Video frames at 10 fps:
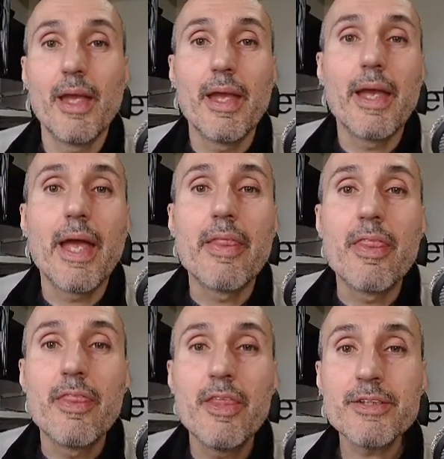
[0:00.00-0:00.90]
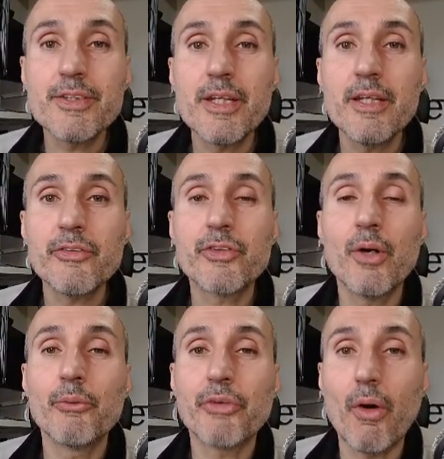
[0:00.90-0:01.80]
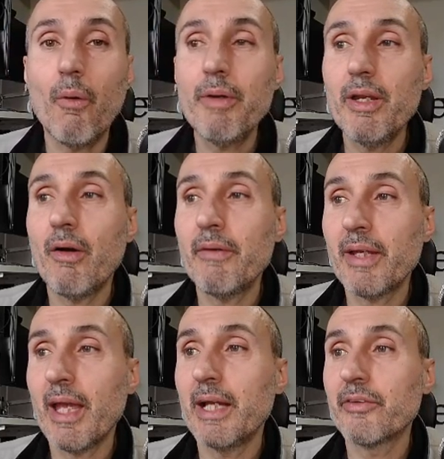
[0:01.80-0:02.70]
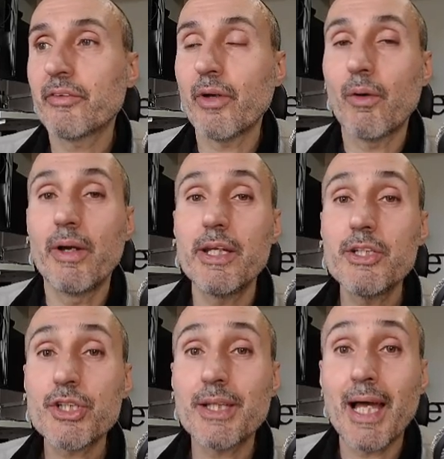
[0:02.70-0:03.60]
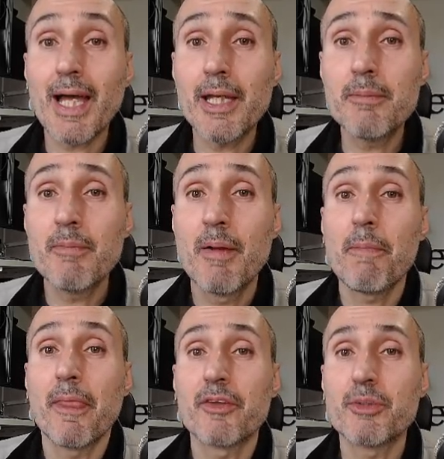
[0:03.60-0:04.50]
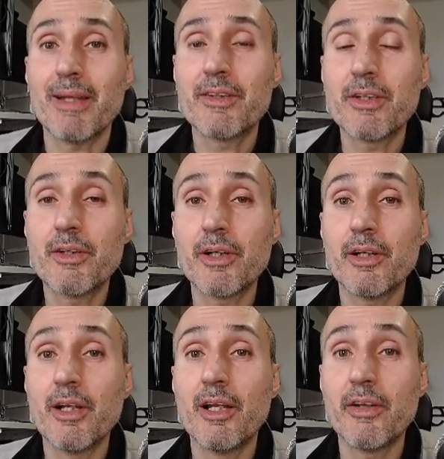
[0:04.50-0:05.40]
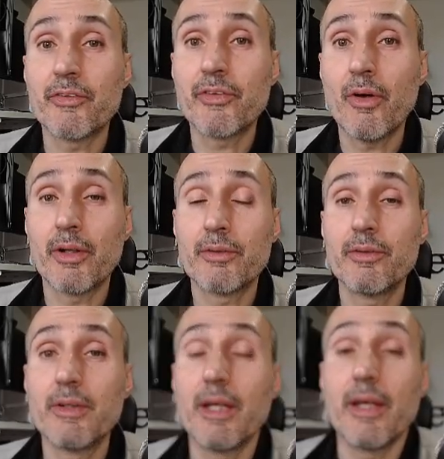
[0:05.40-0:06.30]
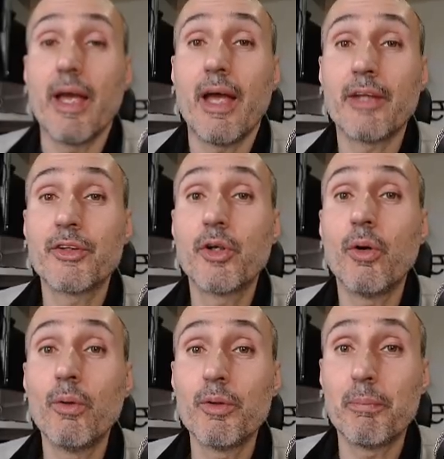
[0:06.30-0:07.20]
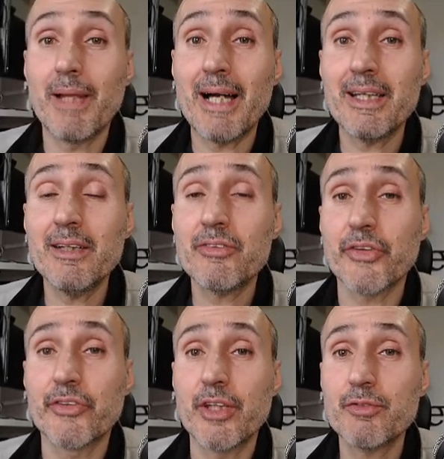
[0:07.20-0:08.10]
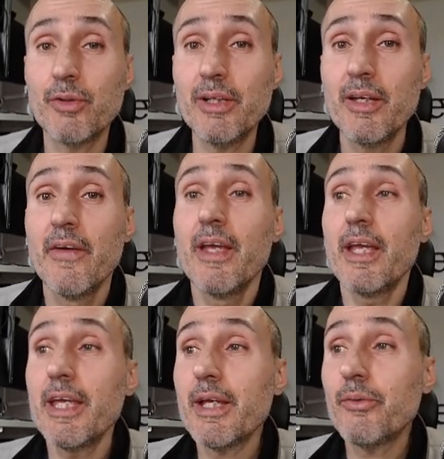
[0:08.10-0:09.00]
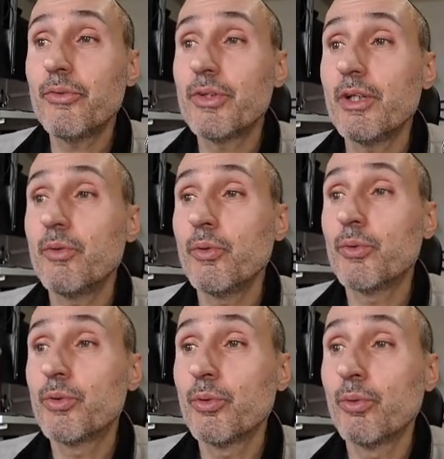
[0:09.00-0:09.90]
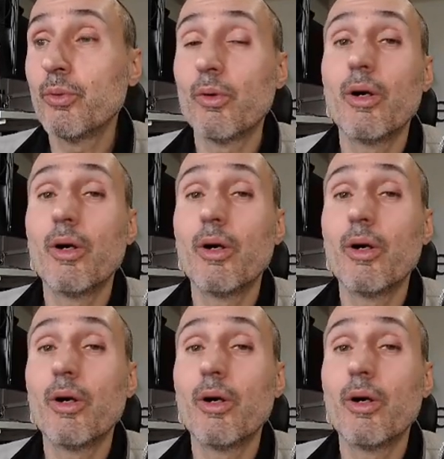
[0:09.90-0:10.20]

And this things goes on and on again. So each time semantic kernel it had called the plugin successfully, it continued to